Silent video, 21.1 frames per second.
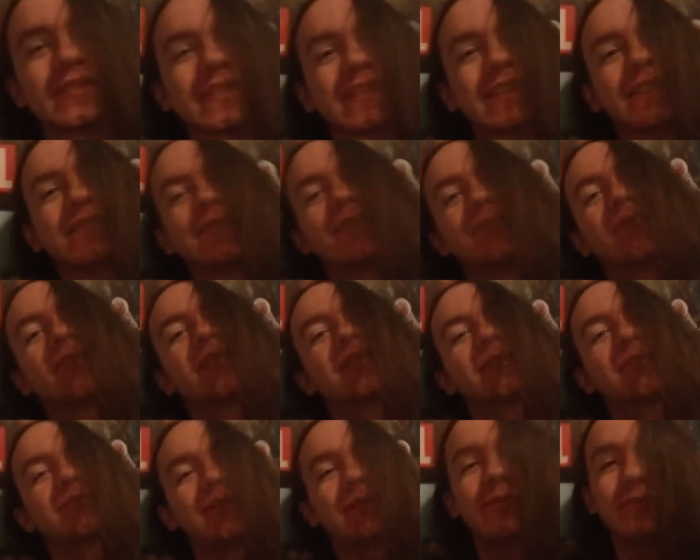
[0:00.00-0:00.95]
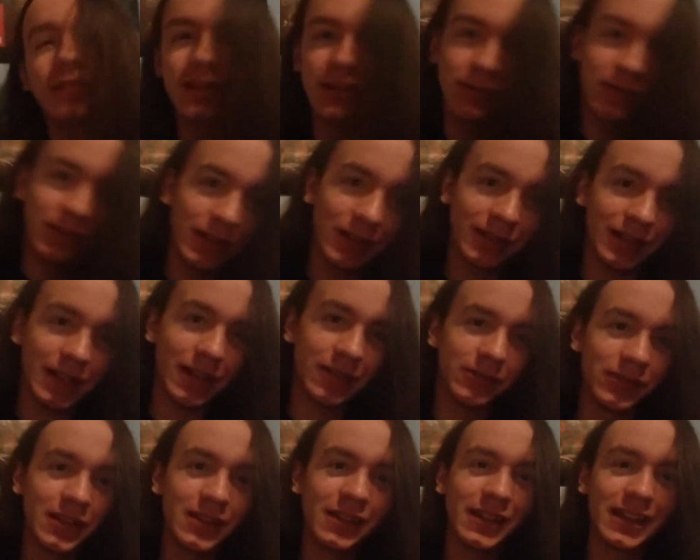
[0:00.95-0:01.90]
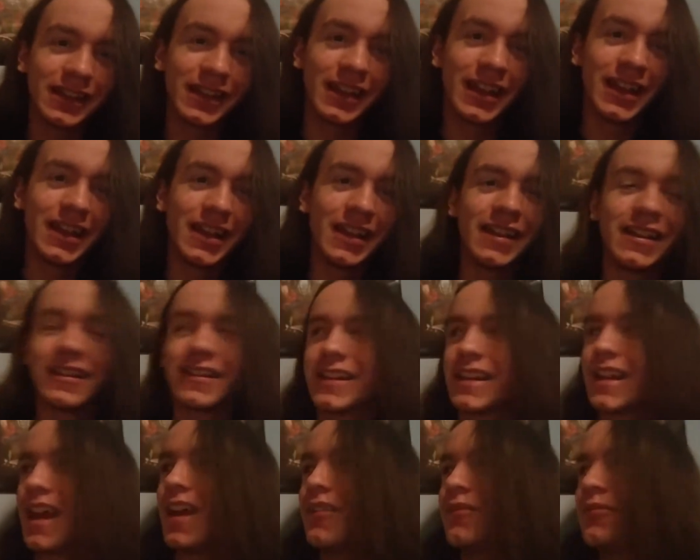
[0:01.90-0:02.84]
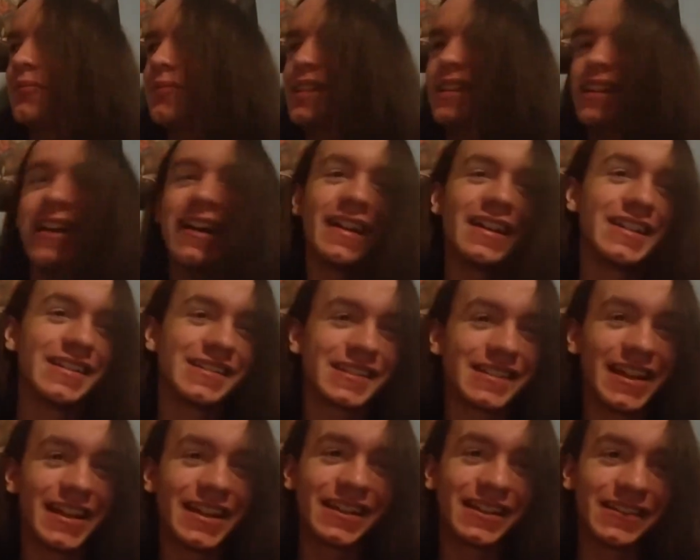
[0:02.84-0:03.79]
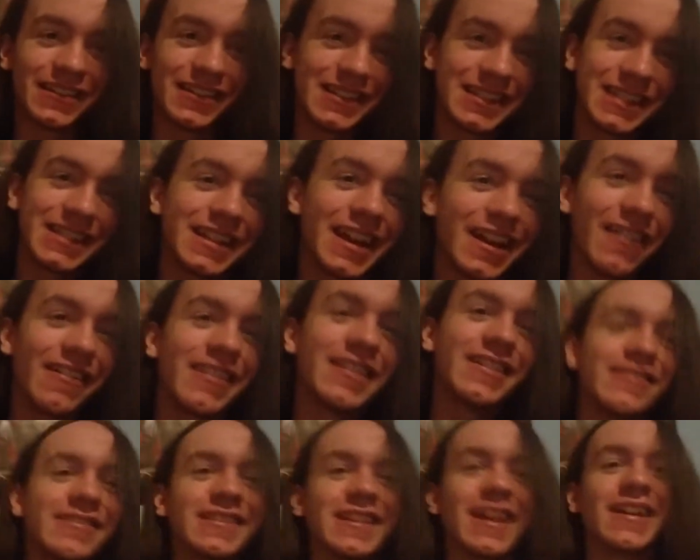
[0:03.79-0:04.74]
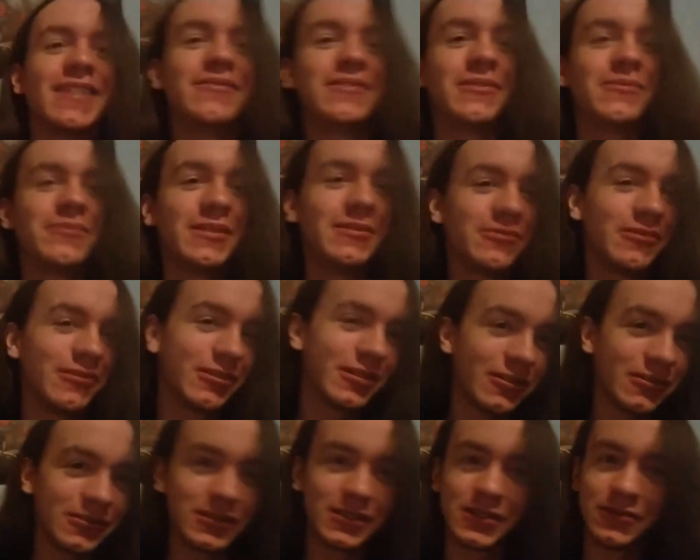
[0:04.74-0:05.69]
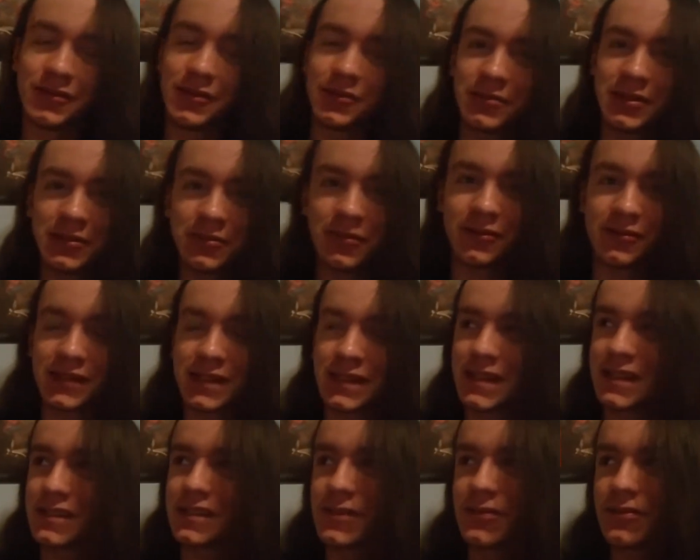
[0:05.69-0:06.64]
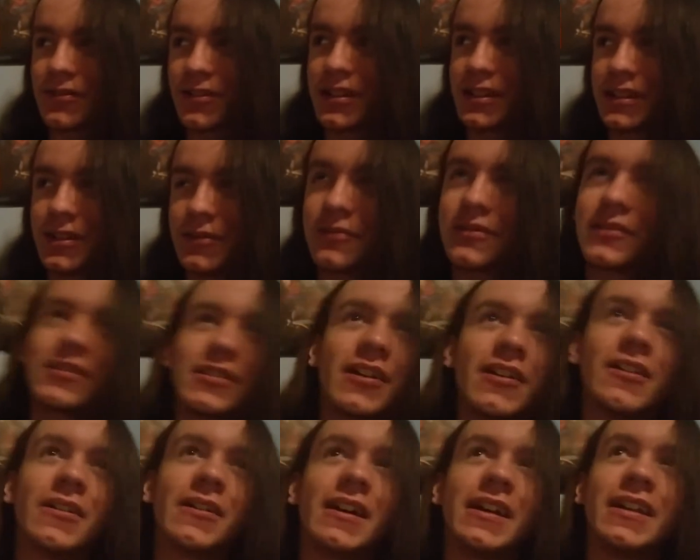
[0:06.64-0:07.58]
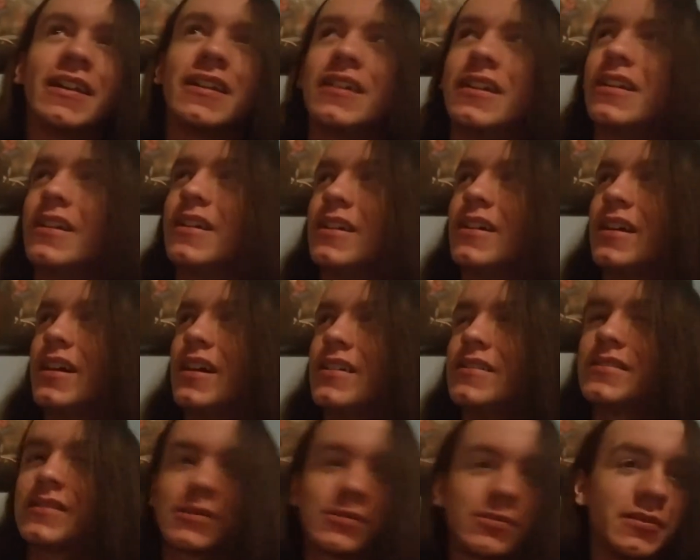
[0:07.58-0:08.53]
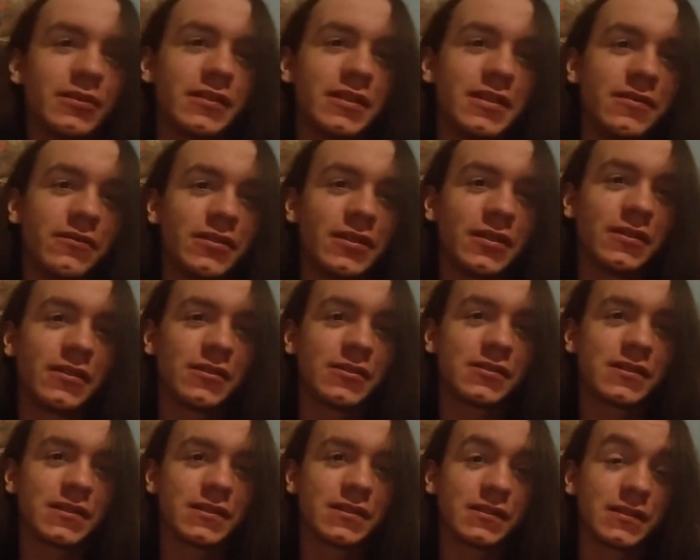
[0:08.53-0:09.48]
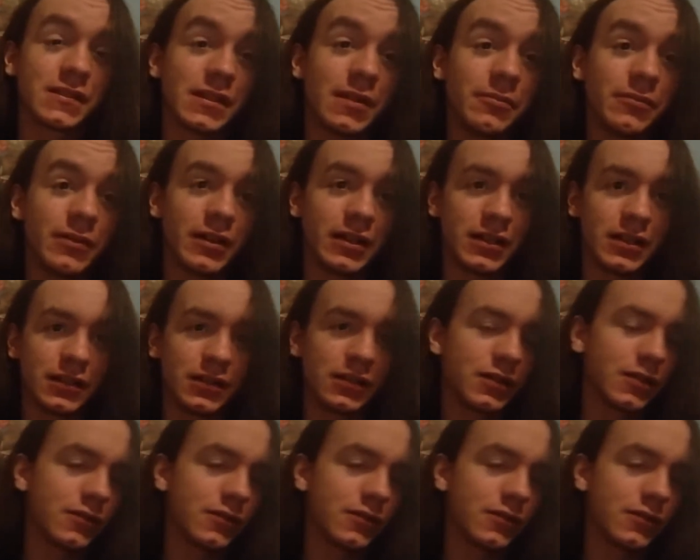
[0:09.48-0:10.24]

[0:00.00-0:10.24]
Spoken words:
schizophrenic people, I feel like. I feel like FBI is like the stereotype that people go to with people with schizophrenia, but no, I just believe that there's somebody